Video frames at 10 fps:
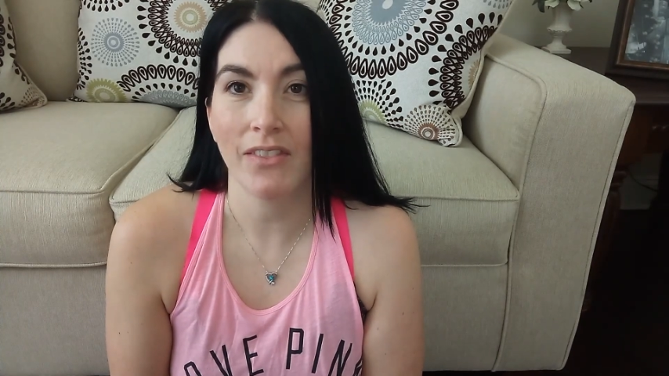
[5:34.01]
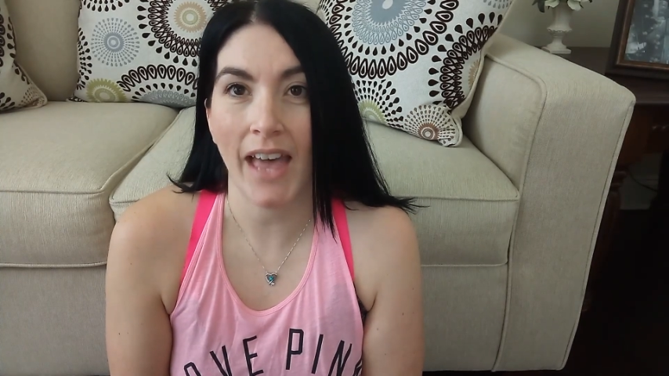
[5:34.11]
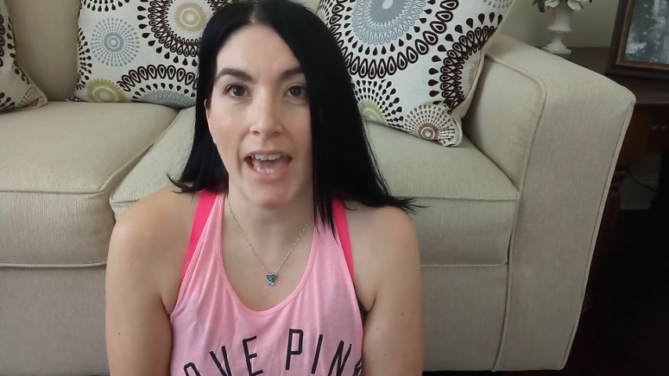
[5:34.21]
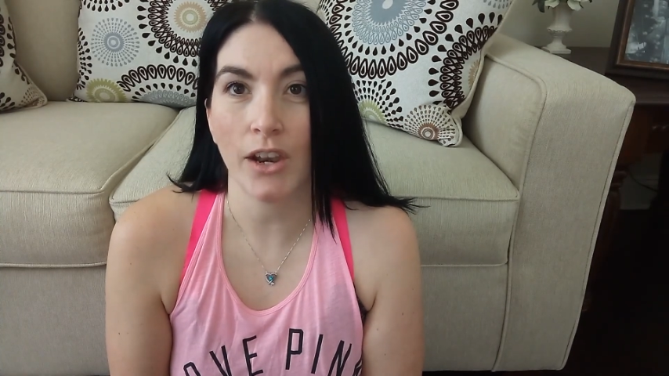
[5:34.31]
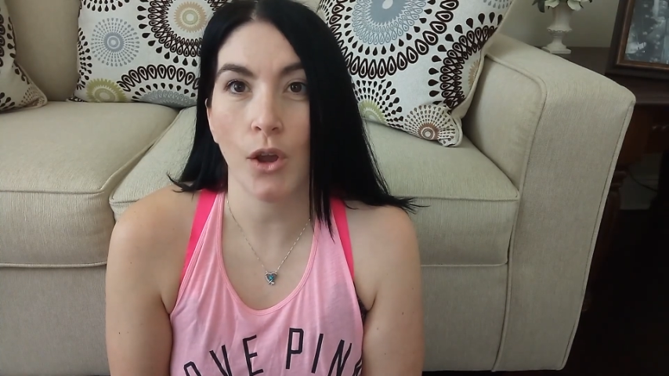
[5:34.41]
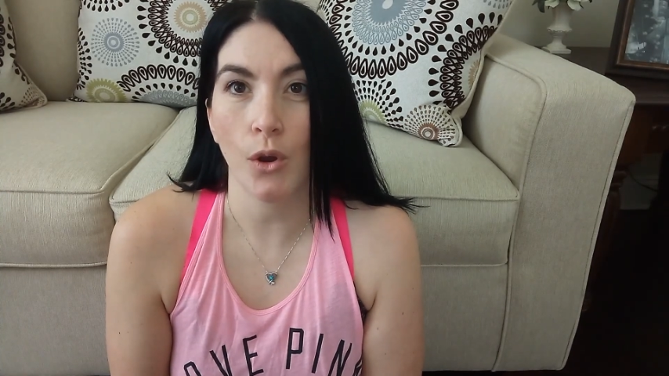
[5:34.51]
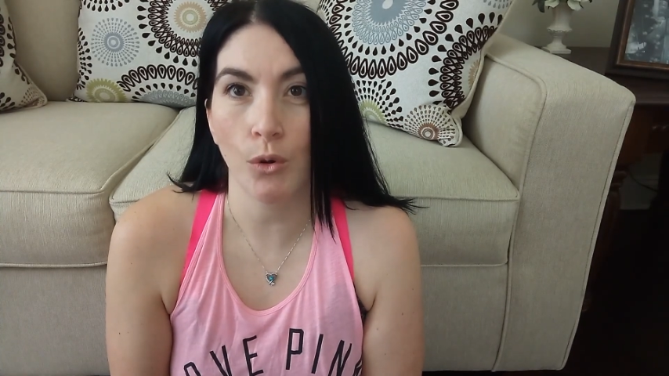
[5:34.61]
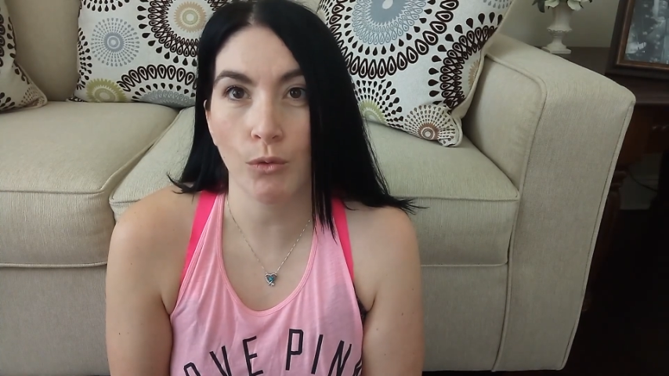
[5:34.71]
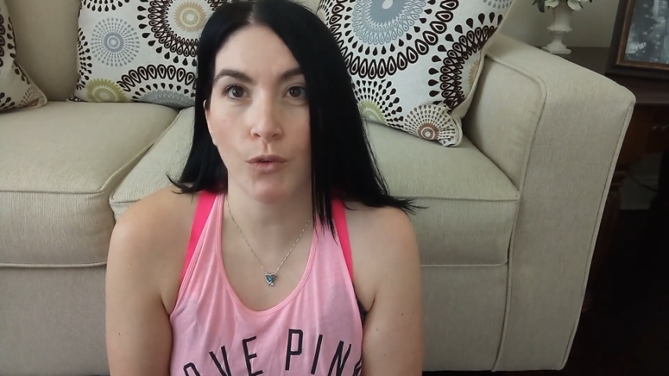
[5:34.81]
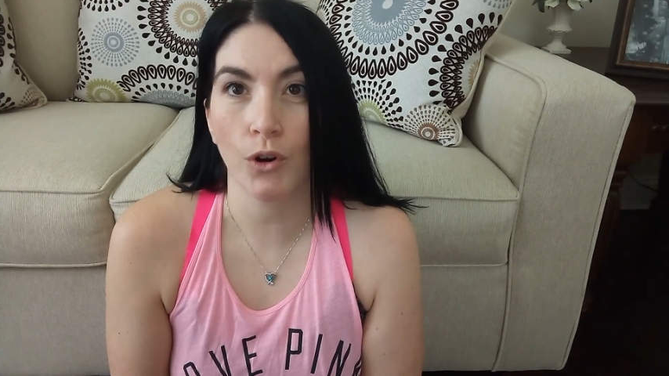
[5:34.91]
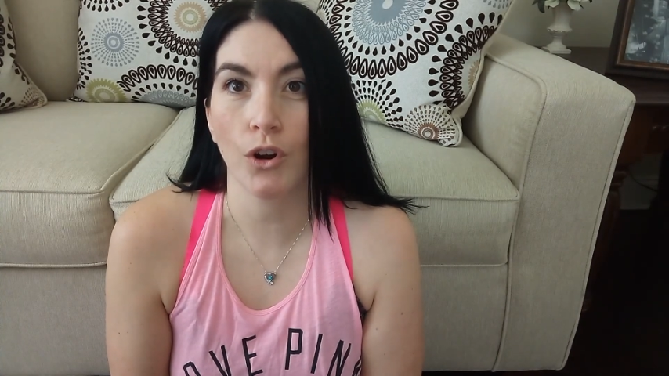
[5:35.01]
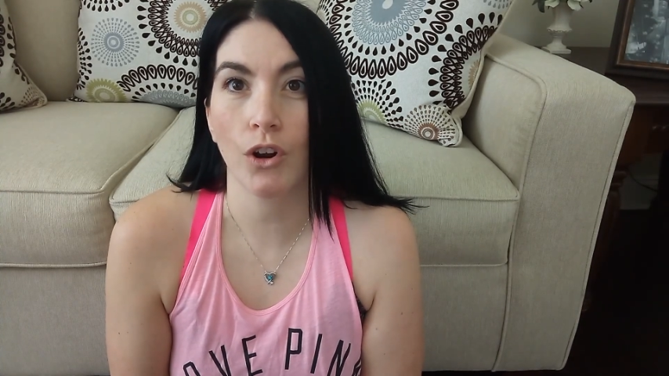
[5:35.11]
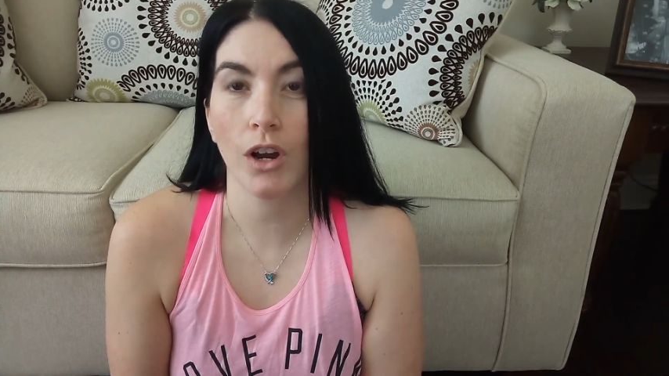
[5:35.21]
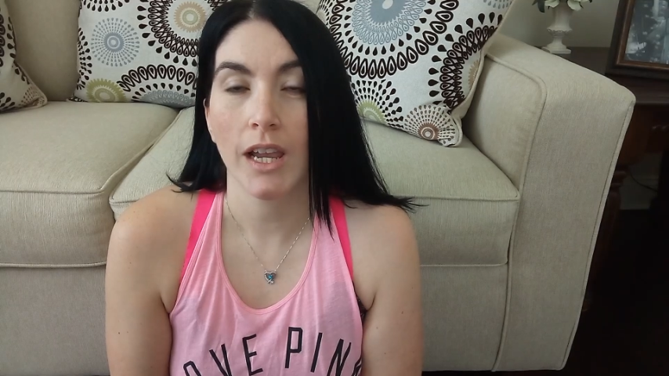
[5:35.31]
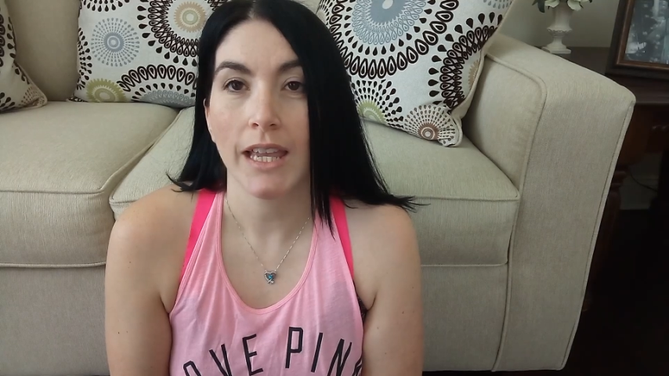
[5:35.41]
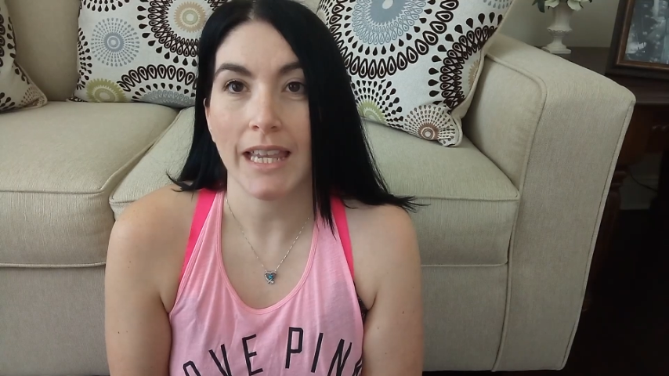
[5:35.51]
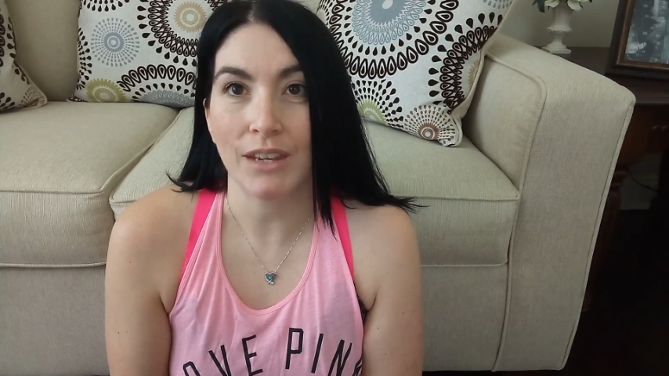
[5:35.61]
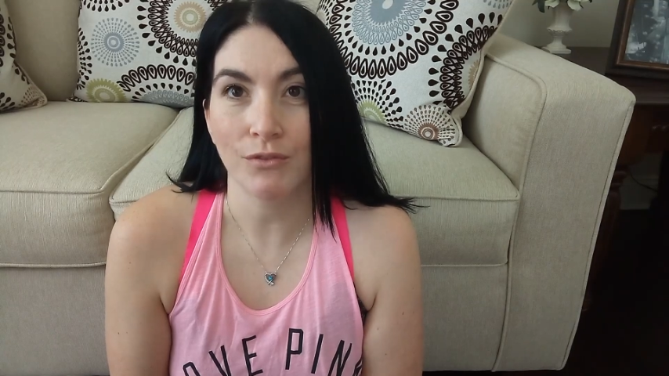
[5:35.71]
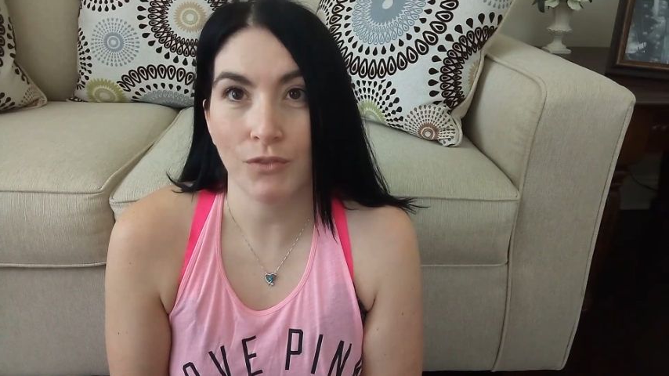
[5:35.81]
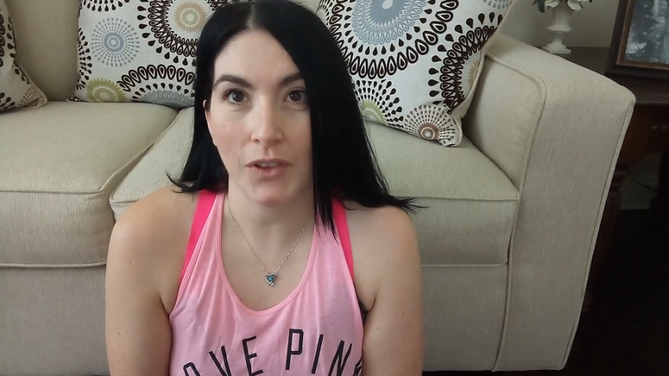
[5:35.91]
that over
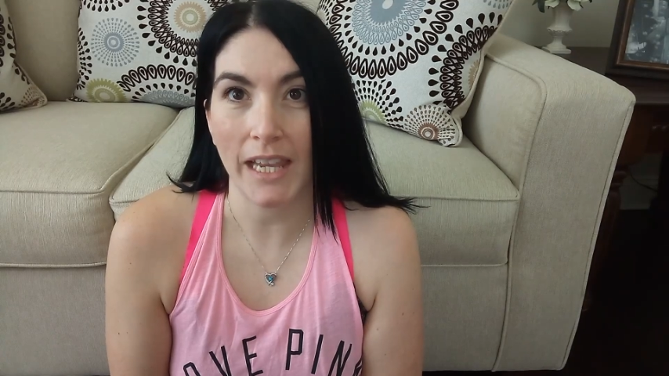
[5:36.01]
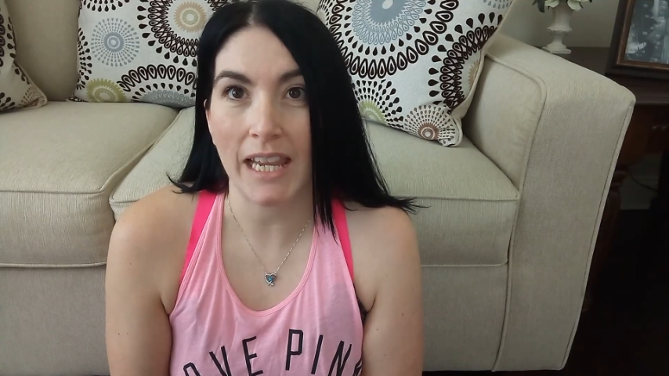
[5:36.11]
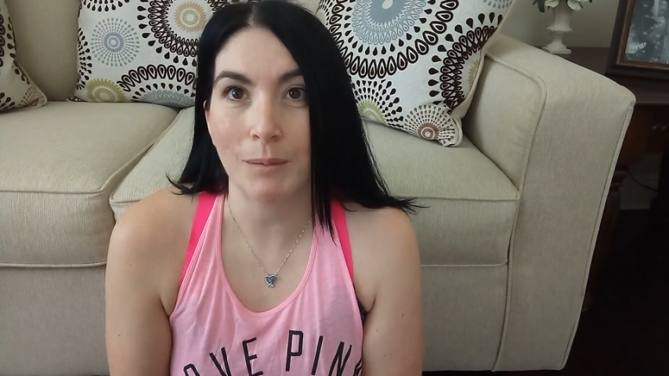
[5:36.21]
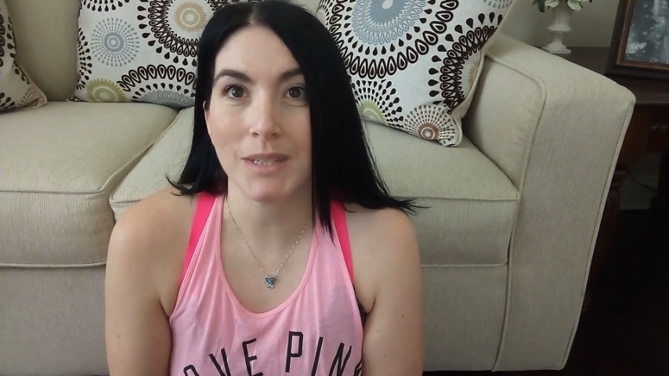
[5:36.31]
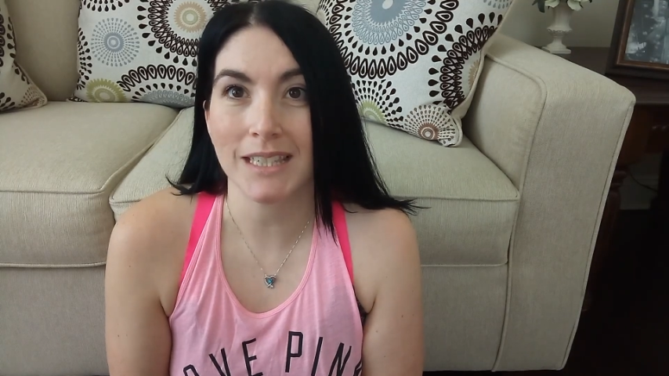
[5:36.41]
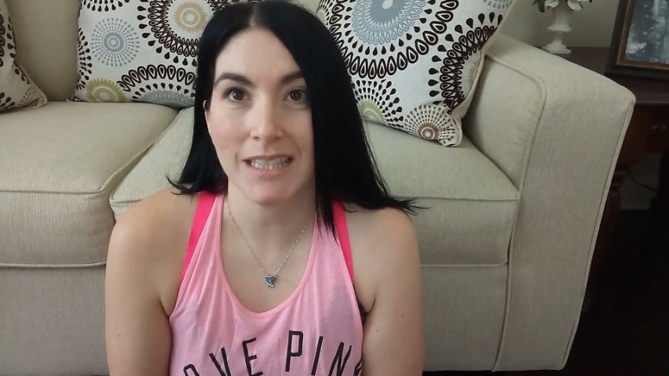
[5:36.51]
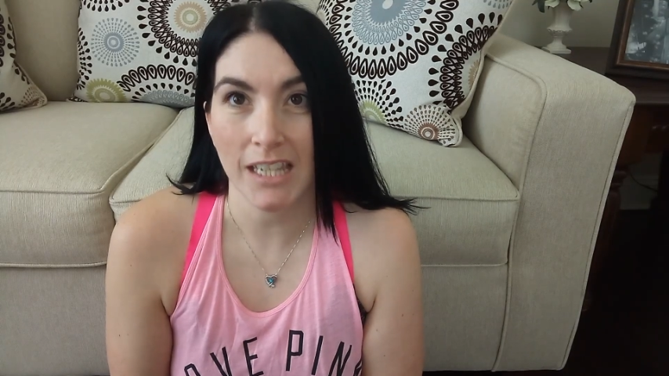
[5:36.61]
inflamed